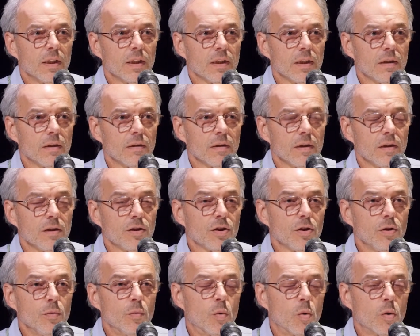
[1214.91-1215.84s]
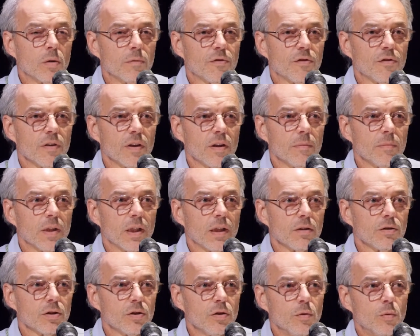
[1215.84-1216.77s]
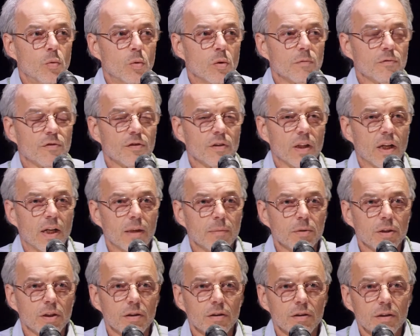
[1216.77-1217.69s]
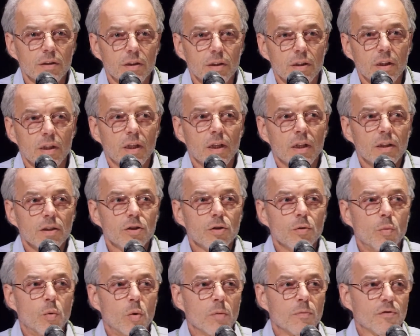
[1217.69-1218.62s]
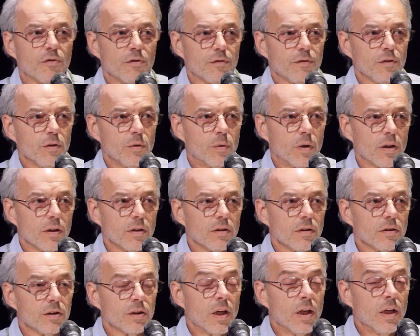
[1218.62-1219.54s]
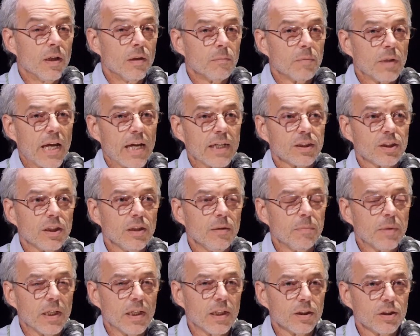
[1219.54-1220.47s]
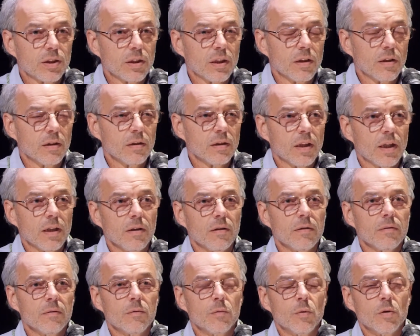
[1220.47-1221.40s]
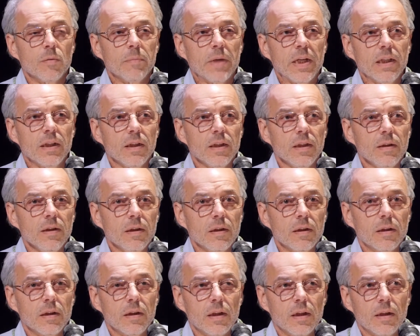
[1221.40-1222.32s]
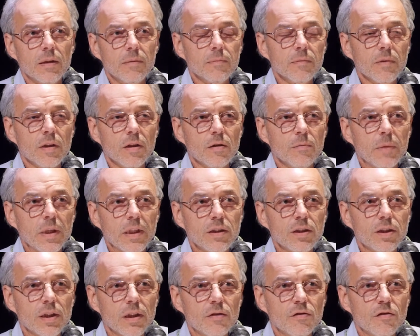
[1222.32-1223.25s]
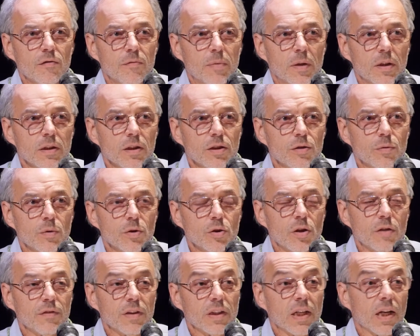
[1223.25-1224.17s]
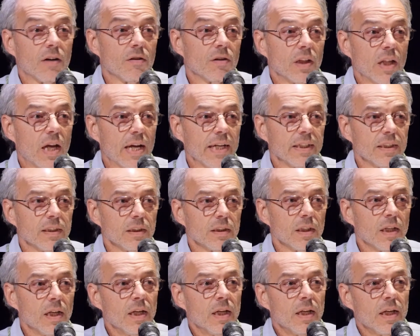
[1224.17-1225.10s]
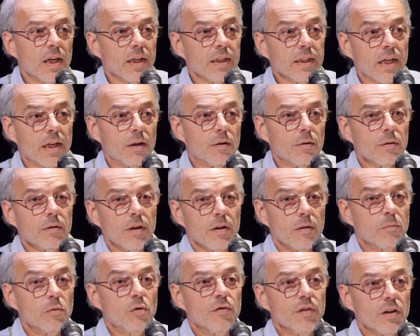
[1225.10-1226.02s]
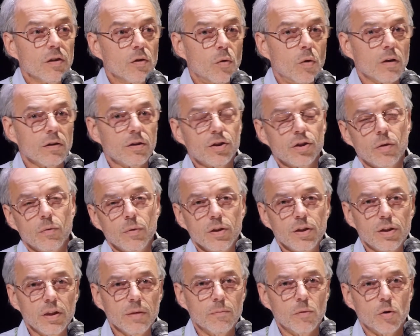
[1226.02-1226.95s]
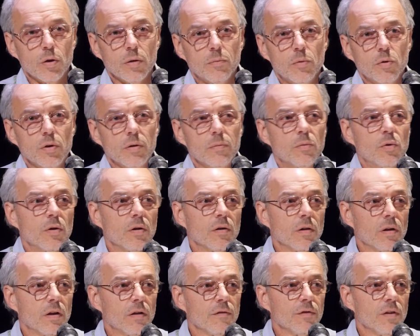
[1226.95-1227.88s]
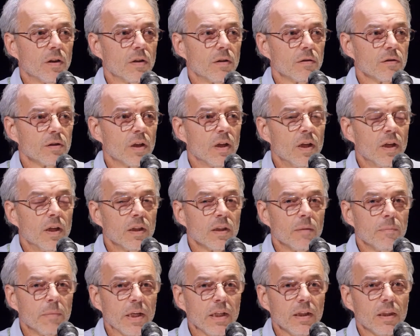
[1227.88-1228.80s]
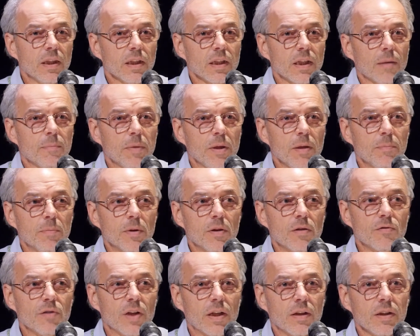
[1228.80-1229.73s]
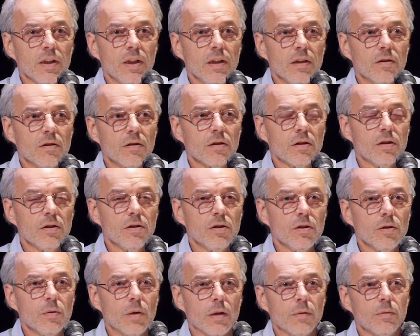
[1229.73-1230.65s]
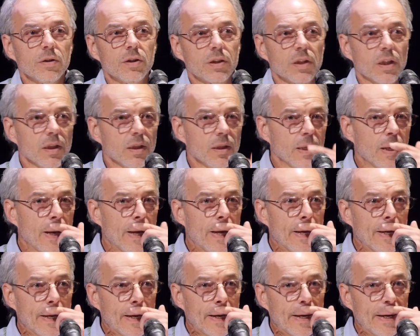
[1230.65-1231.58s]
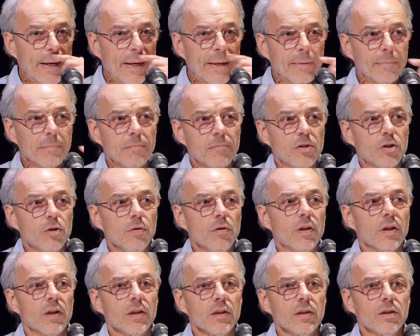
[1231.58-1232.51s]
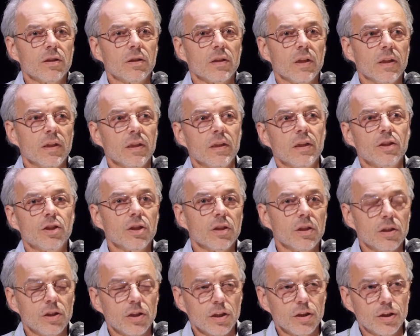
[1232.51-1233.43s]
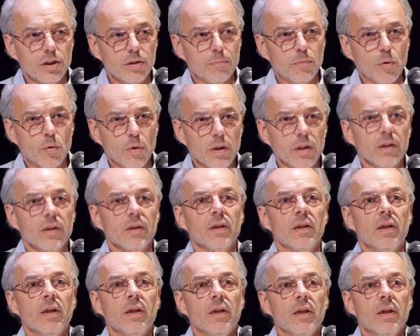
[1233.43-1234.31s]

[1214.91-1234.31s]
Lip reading: It's too warm for them now. It's too warm for lobsters. It's too warm for a few others. Black sea bass, they were mainly, their main center of abundance was off the Carolinas, and now they're moving north, so we see more and more and more of those. The main thing that people around here could do, I would say, two things, in addition to just supporting